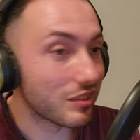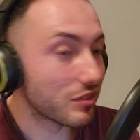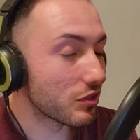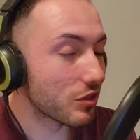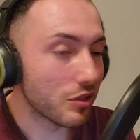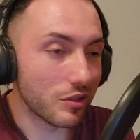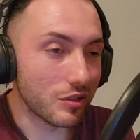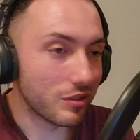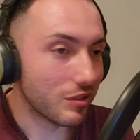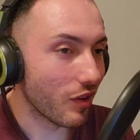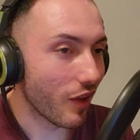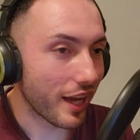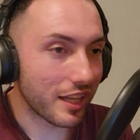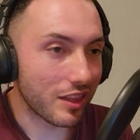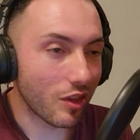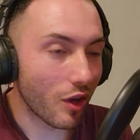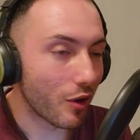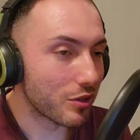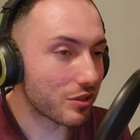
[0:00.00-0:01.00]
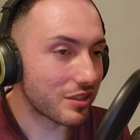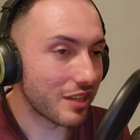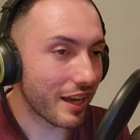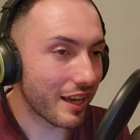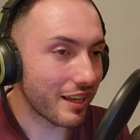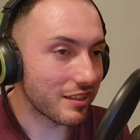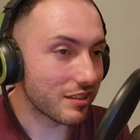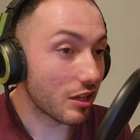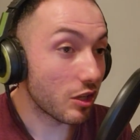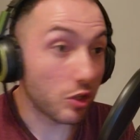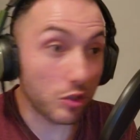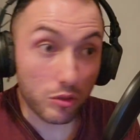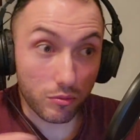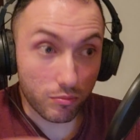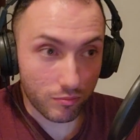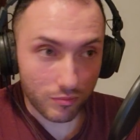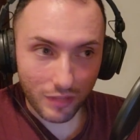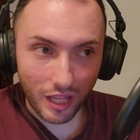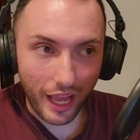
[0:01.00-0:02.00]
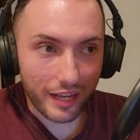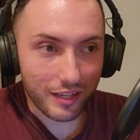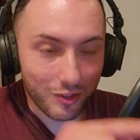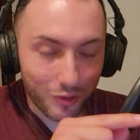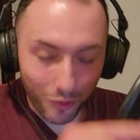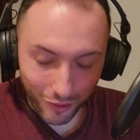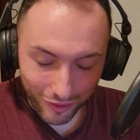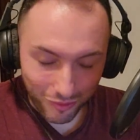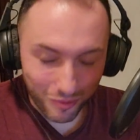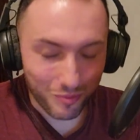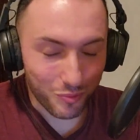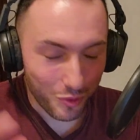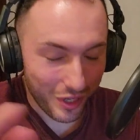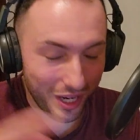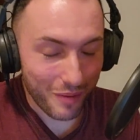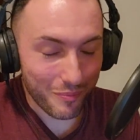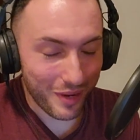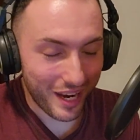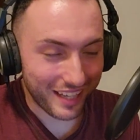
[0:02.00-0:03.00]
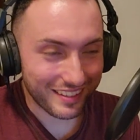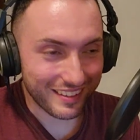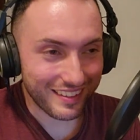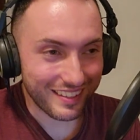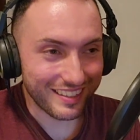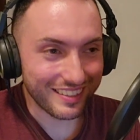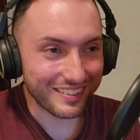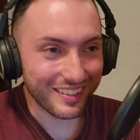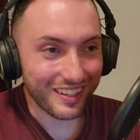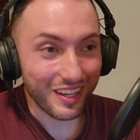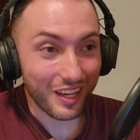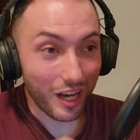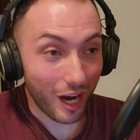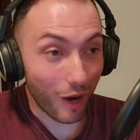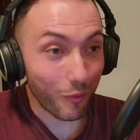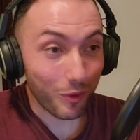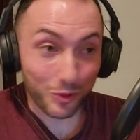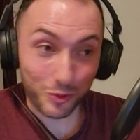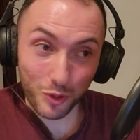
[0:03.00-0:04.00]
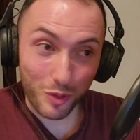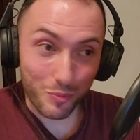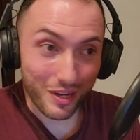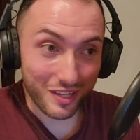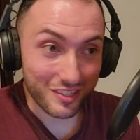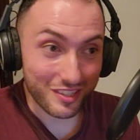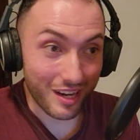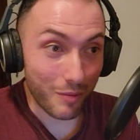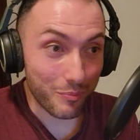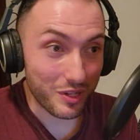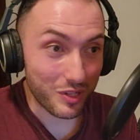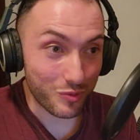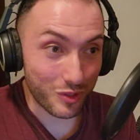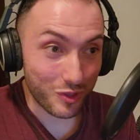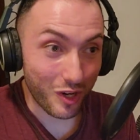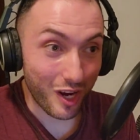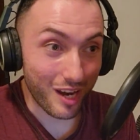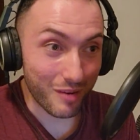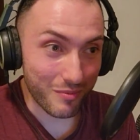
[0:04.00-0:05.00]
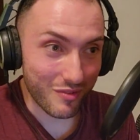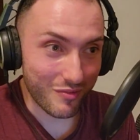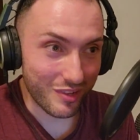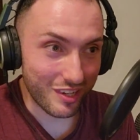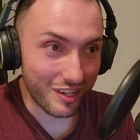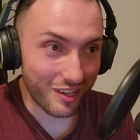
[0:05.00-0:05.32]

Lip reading: Dude, like those days, and we'll get back to this. I want to talk about Scumpy's retirement video.